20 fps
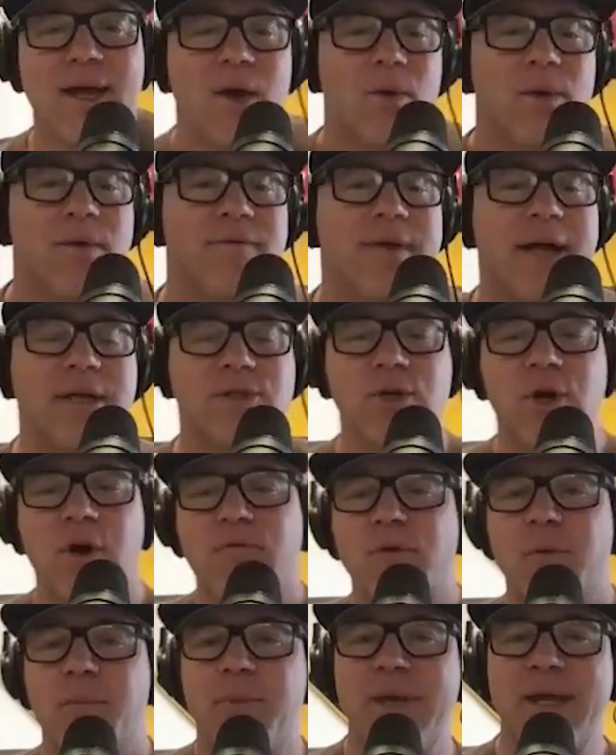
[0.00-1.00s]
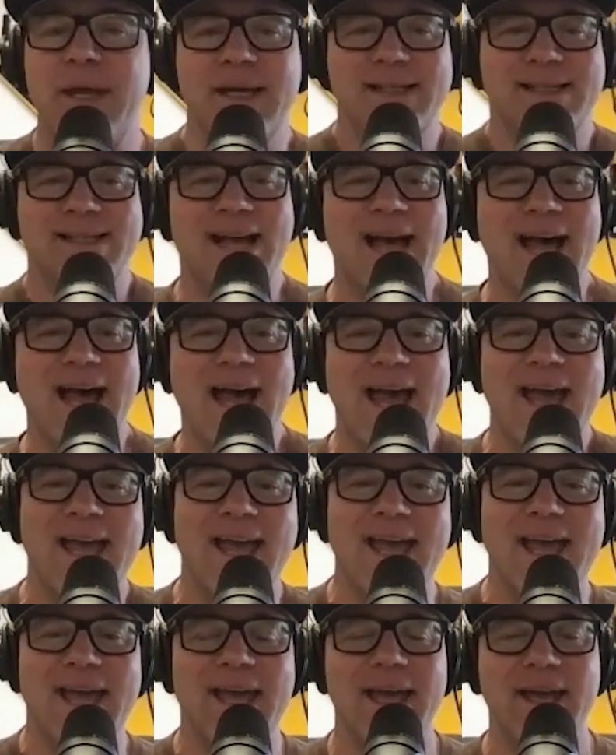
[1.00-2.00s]
We've got Joe from PSI,
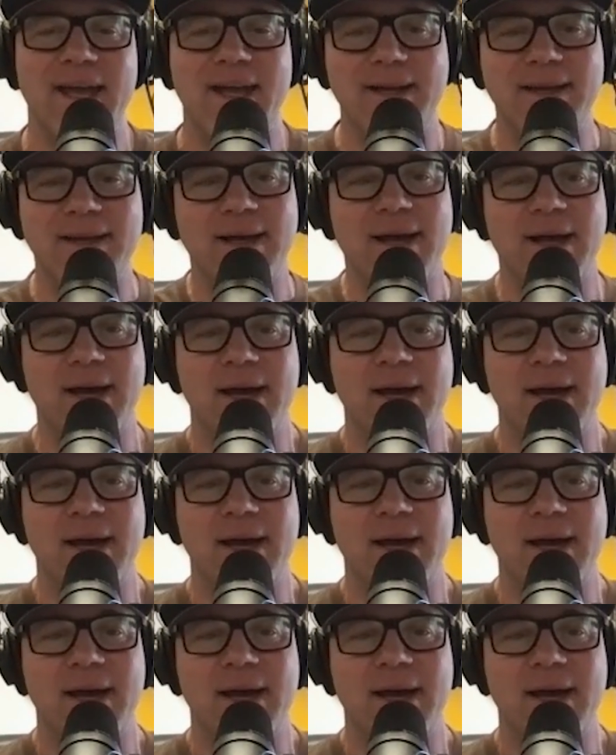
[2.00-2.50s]
and